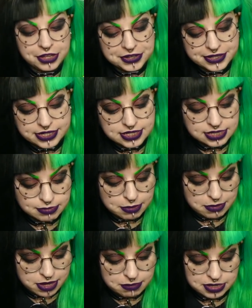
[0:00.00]
This is my
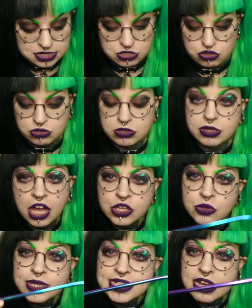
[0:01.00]
mermaid straw. I
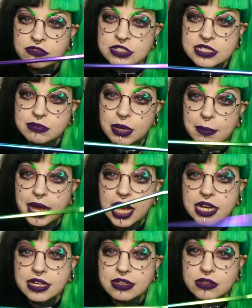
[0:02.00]
always have this in my
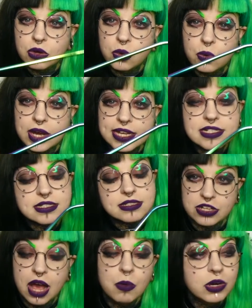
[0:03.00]
bag, always.
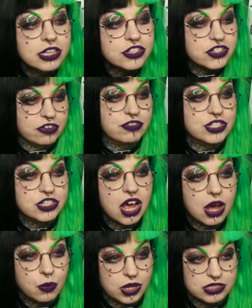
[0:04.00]
I wanted the Jeffree
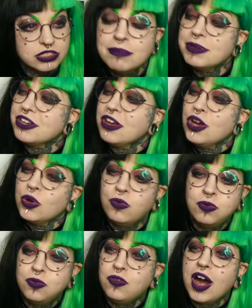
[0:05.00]
Star ones, but
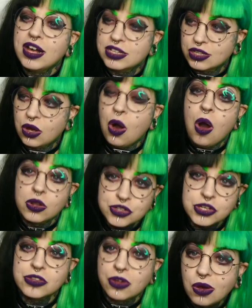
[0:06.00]
fuck
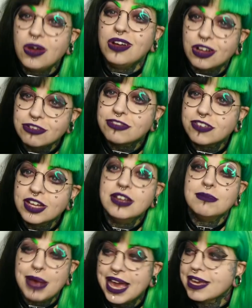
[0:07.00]
to the off
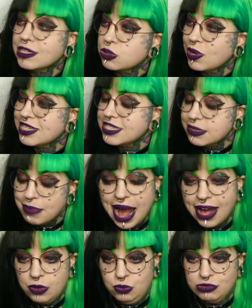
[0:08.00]
paying
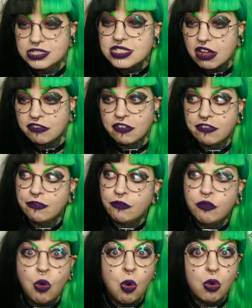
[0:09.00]
£20 for
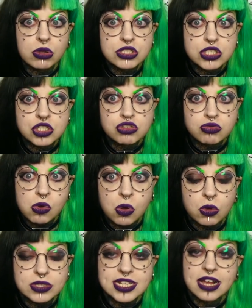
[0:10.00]
4
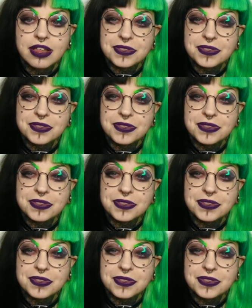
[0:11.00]
straws.